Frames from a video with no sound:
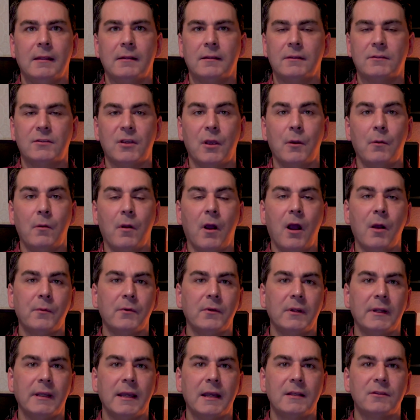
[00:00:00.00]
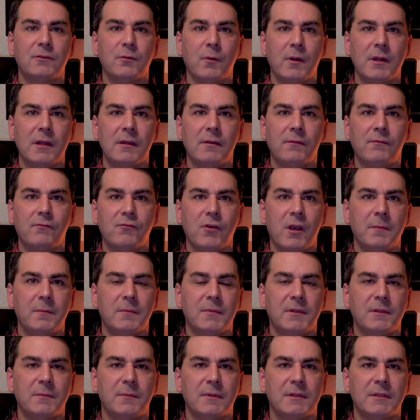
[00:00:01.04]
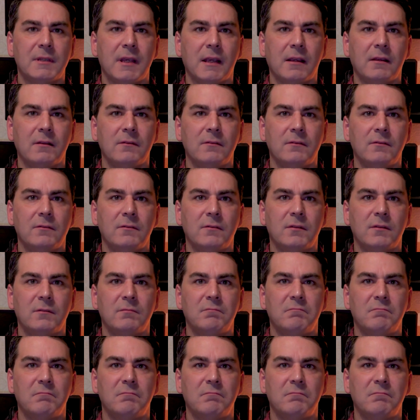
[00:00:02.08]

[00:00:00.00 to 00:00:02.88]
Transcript: So are we going to get 20 frames per second